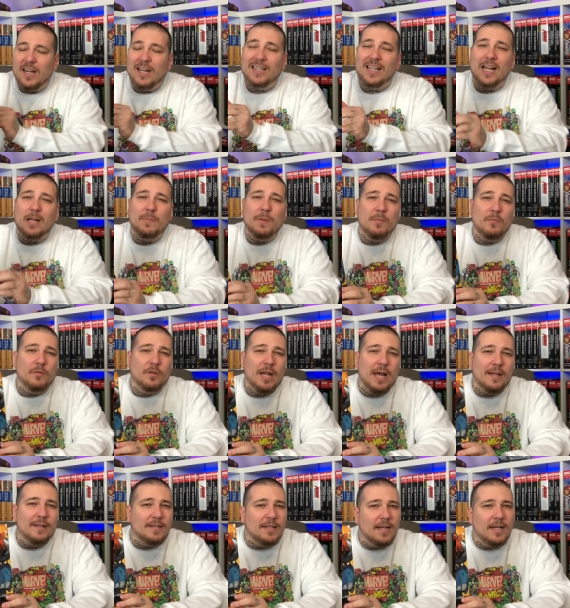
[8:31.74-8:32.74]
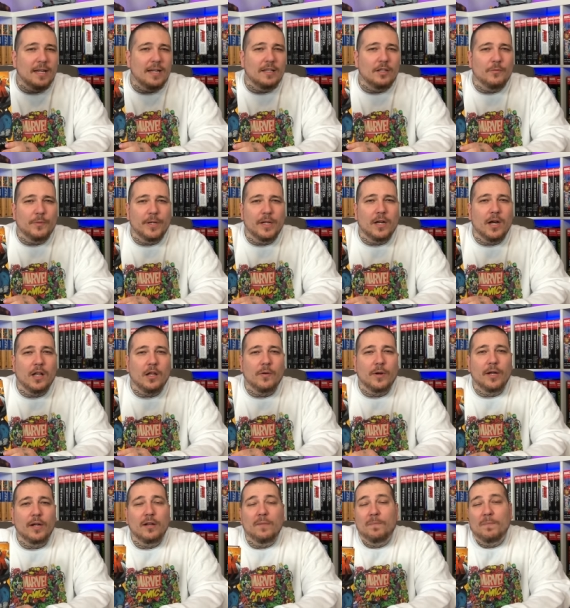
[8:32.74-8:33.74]
A lot of people not digging the
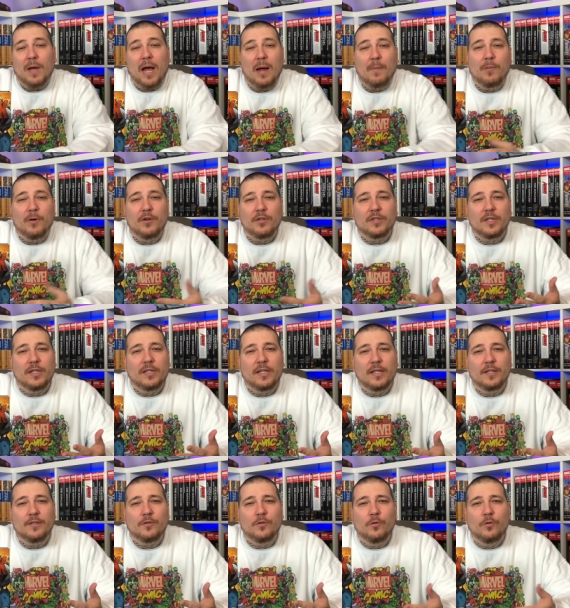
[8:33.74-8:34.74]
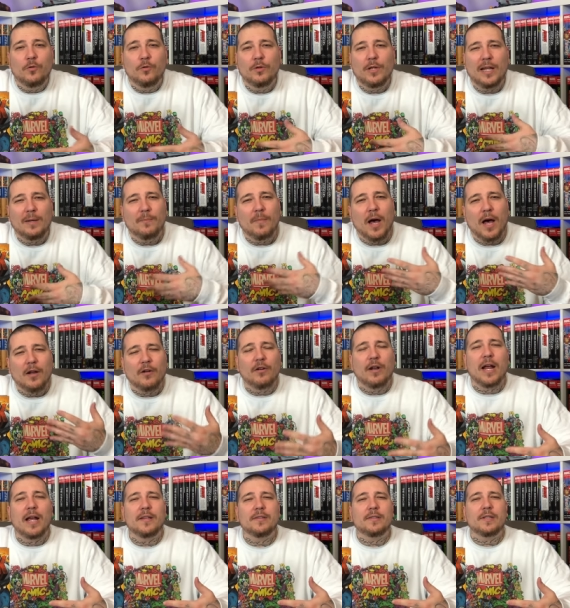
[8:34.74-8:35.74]
recoloring. I personally think it's cool. They
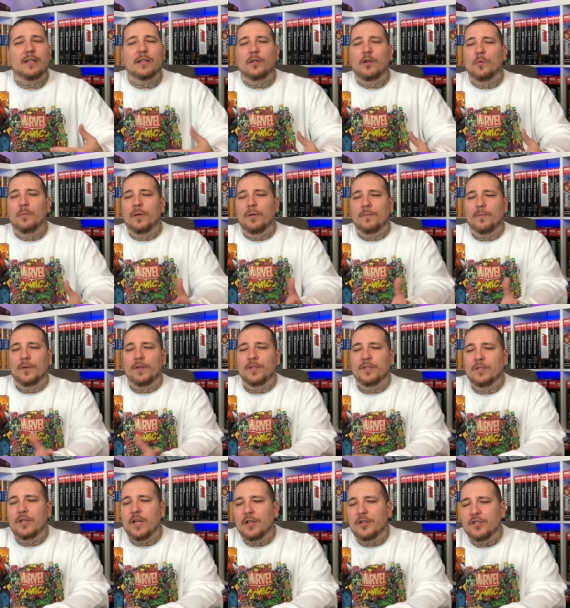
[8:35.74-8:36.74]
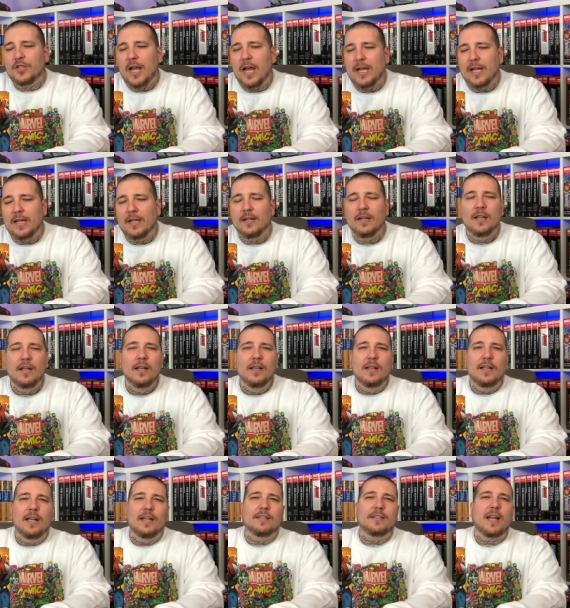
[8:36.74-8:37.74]
modernized it a little bit for this dust jacket
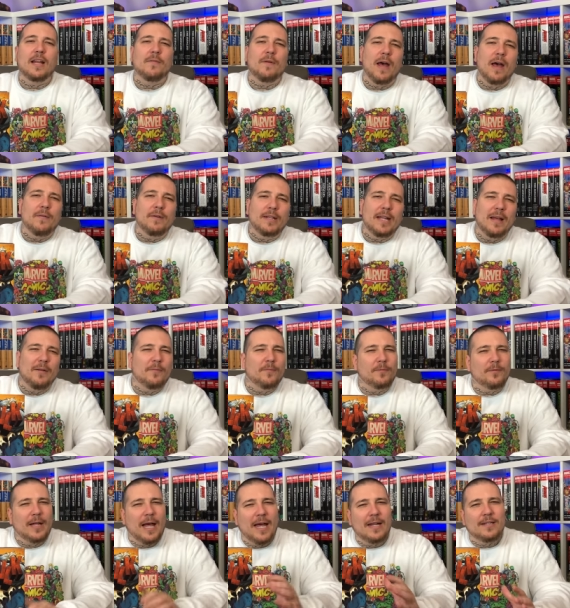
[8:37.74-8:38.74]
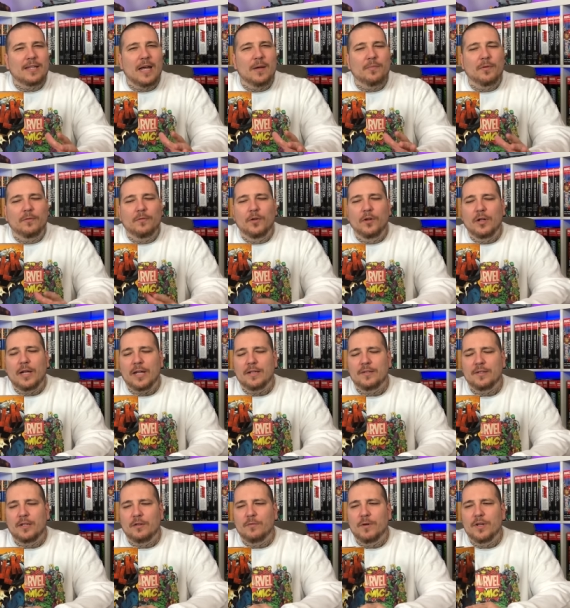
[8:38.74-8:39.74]
instead of having that flat type of look as
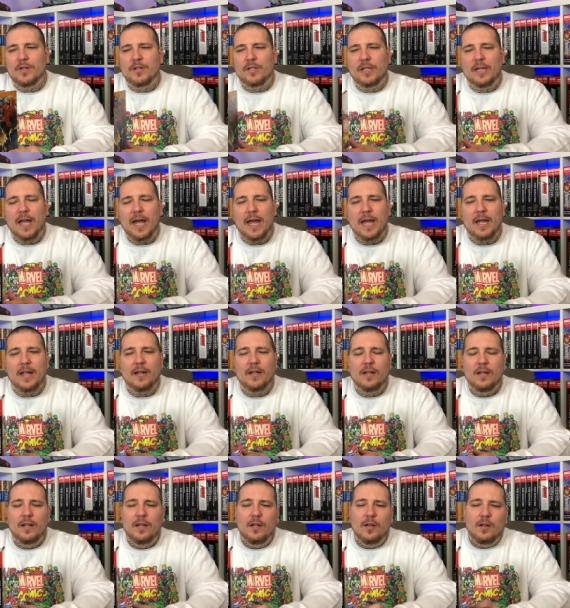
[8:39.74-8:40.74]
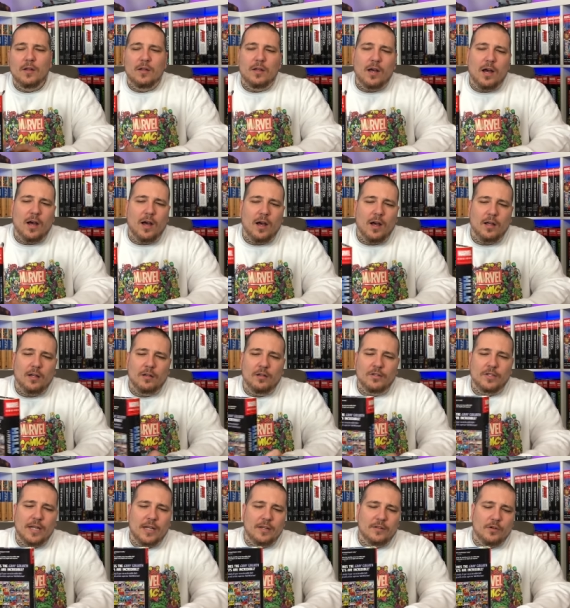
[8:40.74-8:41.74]
it originally had. Uh,
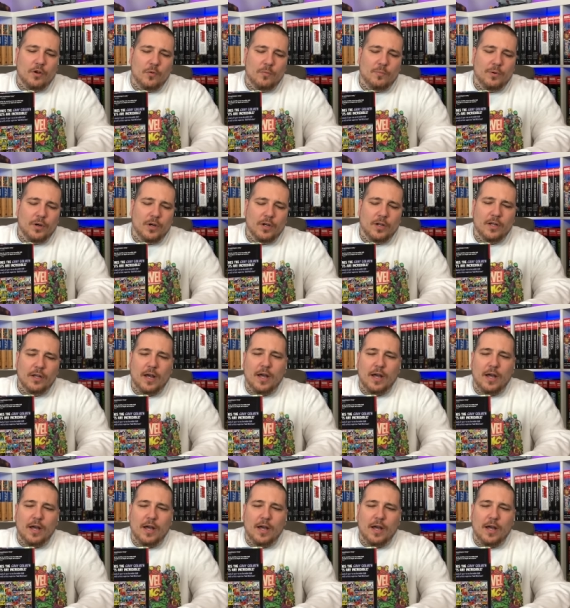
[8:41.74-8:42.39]
looks like a dope book.